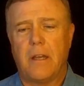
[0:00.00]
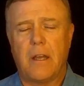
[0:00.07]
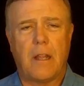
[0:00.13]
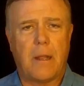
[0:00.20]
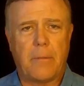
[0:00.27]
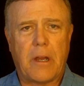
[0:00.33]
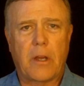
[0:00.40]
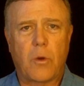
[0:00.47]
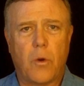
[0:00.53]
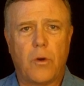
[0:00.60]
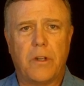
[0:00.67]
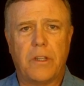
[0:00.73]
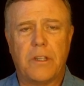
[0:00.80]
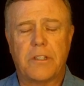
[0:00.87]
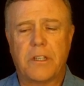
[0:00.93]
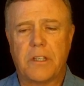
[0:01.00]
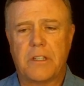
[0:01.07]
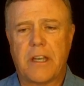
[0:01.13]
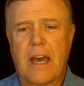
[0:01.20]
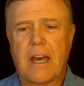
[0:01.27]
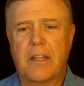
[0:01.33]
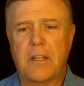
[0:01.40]
and I'm not quoting this
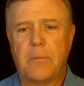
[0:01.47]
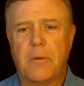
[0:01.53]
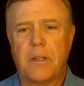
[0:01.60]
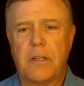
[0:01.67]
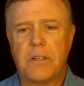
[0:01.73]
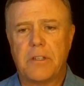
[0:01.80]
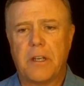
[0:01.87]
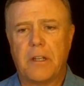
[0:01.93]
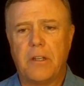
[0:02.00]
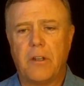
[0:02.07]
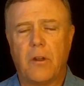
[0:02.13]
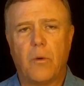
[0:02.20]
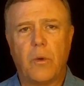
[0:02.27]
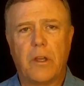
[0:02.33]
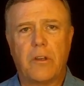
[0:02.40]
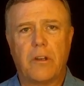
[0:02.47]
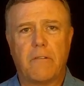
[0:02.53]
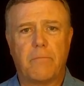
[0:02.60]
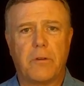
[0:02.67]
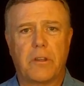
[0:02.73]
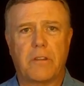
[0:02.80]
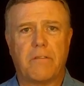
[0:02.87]
exactly, but he said, you know, we
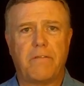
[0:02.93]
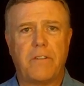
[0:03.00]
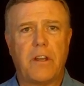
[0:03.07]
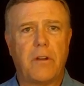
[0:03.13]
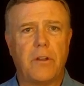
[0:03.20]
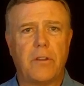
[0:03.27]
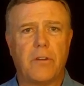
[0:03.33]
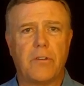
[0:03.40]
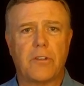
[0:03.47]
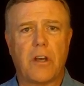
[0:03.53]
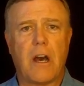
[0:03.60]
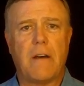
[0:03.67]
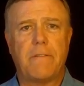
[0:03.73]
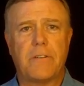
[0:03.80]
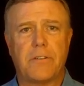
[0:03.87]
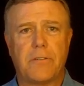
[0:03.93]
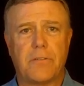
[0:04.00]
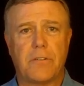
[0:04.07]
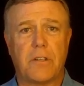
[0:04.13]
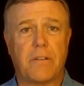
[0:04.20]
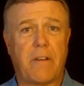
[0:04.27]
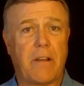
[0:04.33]
could have put the fear in those
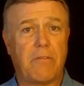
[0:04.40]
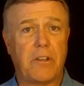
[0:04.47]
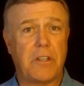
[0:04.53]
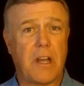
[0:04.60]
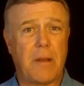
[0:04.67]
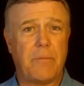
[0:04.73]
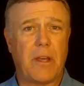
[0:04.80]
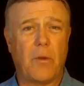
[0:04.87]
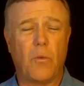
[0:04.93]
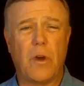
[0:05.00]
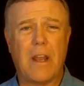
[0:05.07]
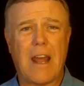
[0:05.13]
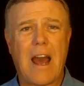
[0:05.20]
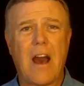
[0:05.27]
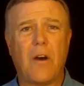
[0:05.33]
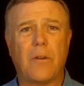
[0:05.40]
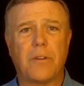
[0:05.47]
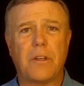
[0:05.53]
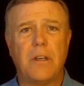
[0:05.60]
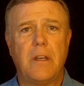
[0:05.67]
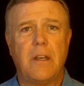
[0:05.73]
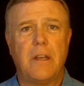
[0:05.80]
officers if every time they went
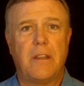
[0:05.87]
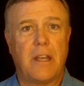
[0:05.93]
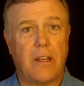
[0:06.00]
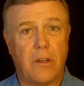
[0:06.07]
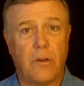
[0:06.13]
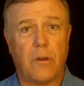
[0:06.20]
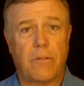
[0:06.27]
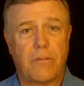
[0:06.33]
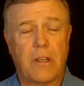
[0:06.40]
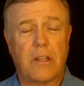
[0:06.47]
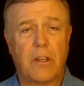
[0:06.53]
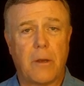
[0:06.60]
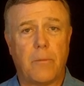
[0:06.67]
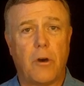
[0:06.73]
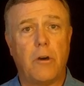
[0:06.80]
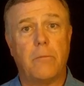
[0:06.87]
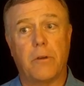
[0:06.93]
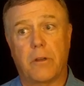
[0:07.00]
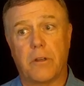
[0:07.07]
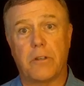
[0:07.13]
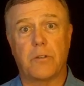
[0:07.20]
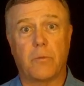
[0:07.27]
out, they didn't know if they'd come
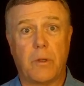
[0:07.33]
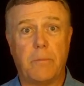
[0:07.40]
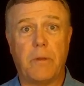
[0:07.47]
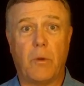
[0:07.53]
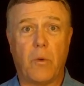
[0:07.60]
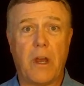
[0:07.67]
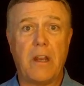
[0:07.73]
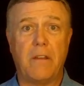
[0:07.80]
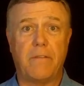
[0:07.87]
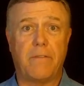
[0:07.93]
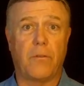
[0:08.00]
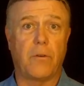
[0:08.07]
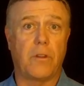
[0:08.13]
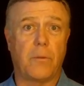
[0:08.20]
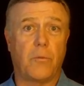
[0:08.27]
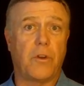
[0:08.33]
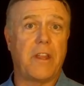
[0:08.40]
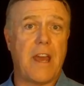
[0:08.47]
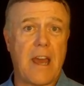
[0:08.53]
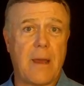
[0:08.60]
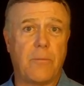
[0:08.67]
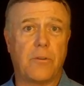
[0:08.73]
home because we'd be waiting for them
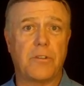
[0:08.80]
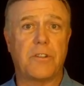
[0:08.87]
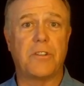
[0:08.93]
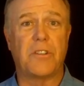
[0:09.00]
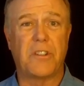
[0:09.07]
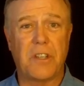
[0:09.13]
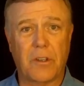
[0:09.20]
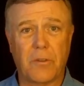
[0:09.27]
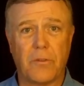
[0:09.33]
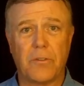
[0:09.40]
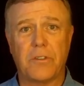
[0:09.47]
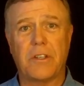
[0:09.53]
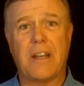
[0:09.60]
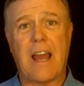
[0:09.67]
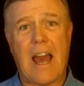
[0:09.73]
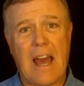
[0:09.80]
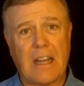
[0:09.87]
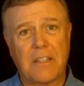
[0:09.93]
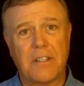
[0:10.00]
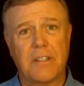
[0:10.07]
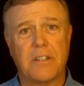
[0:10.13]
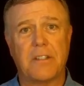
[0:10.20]
with hammers and sickles and
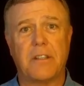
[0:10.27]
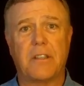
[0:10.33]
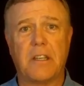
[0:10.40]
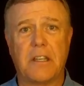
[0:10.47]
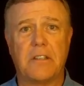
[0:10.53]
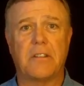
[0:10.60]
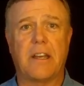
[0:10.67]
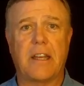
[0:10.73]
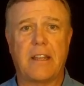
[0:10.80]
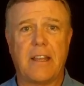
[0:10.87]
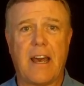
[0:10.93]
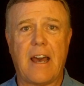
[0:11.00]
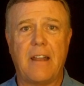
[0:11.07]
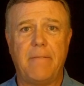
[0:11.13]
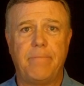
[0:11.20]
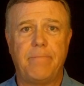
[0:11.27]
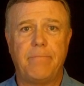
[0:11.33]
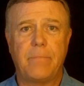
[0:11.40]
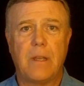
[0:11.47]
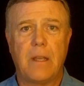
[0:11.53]
axes and things like that.